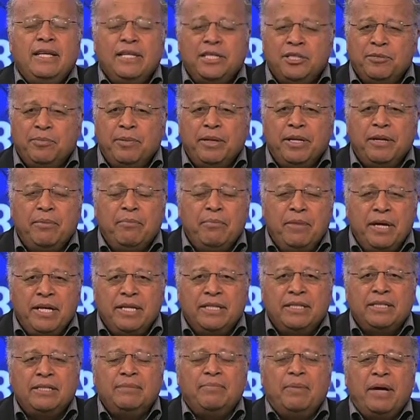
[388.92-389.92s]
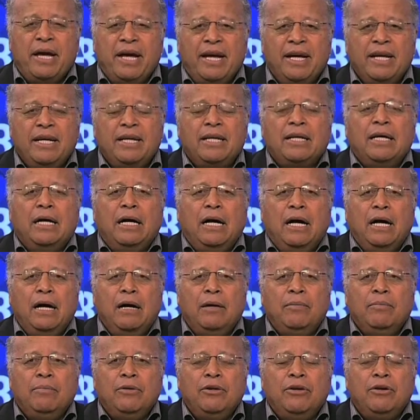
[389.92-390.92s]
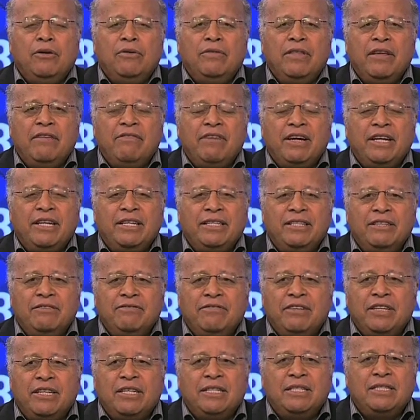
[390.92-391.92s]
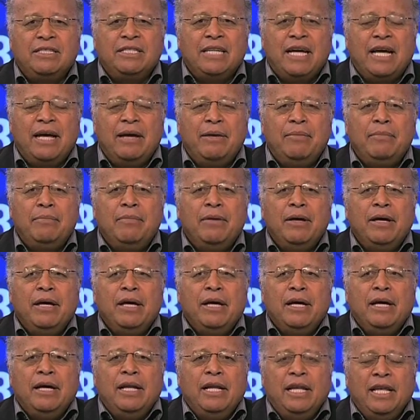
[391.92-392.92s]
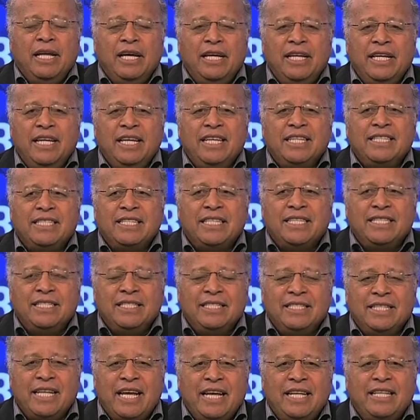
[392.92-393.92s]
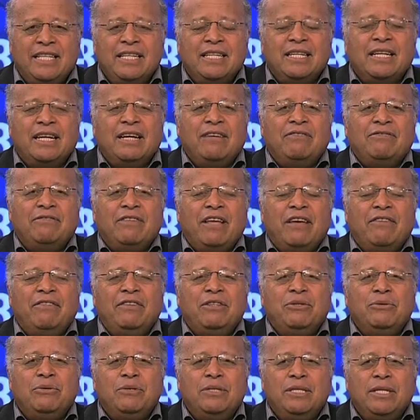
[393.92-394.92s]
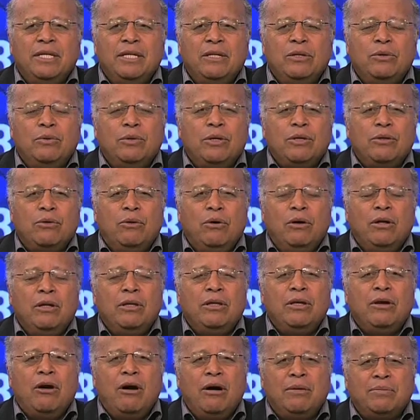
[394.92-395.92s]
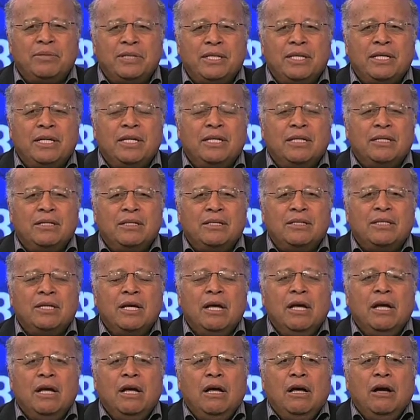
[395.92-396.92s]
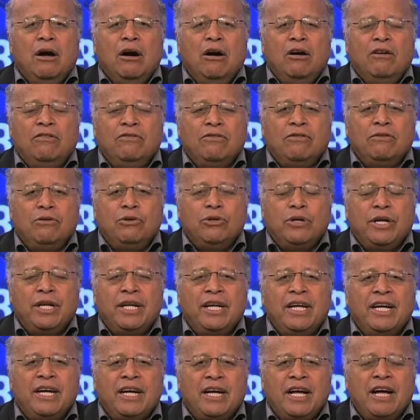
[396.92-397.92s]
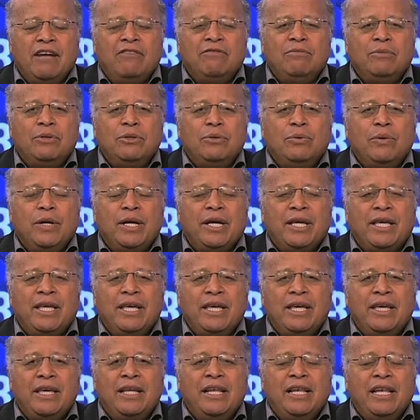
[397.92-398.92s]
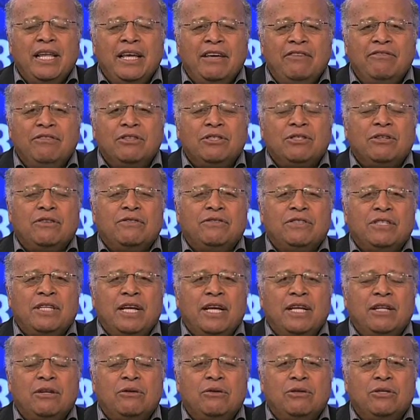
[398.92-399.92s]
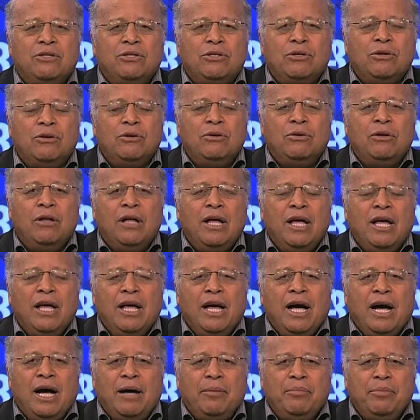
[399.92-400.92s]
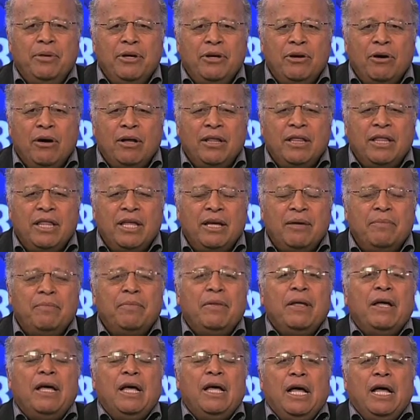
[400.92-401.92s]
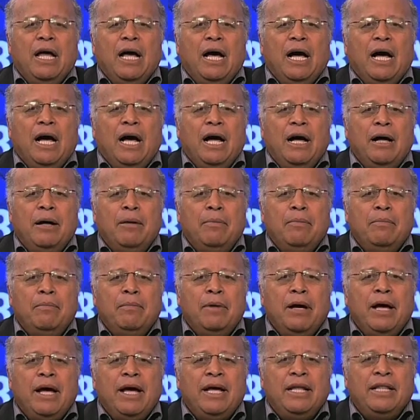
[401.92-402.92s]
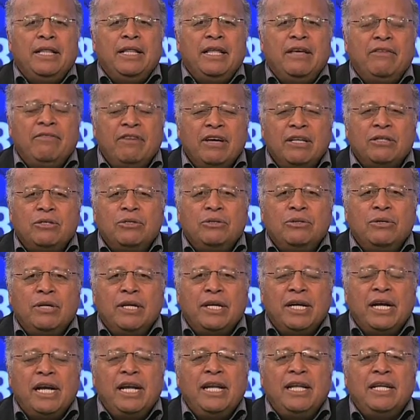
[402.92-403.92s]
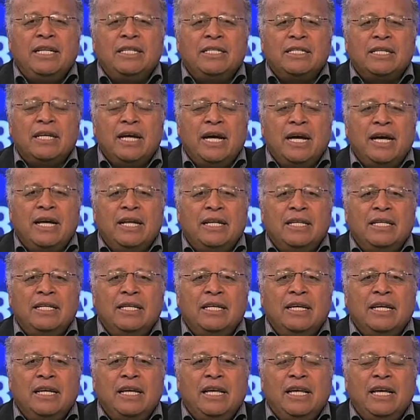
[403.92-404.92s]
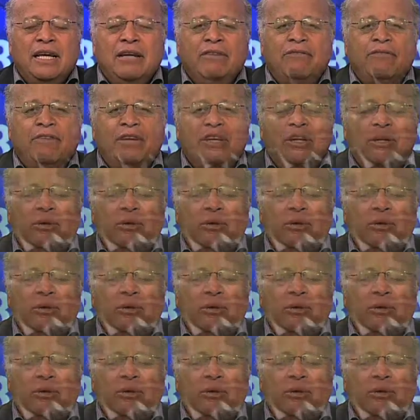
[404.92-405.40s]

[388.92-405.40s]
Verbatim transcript: it's been a mixed bag. Um, you know, they've had a difficult time learning statecraft, having to deal with all the obstacles of joining a government where key levers of state control are beyond them um, and they've had to really try and uh, learn very